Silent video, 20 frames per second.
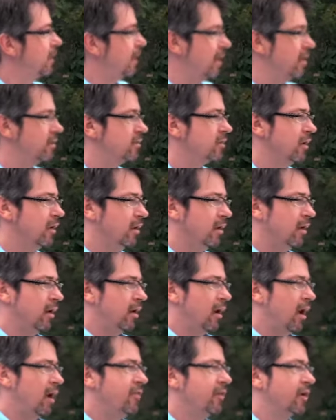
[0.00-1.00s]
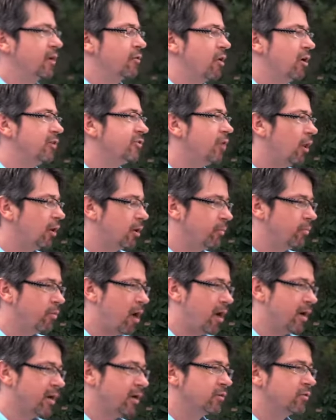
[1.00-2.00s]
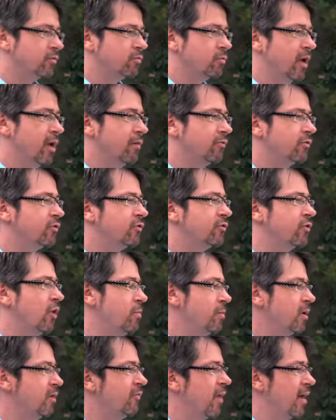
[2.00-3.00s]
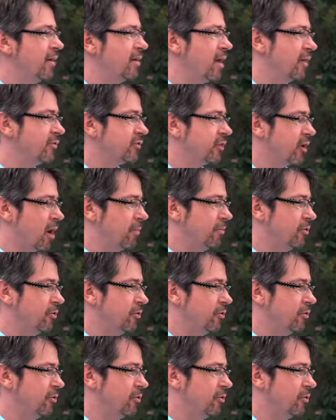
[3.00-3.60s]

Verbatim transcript: because. Mm-hmm I think across all our products, we have so many fantastic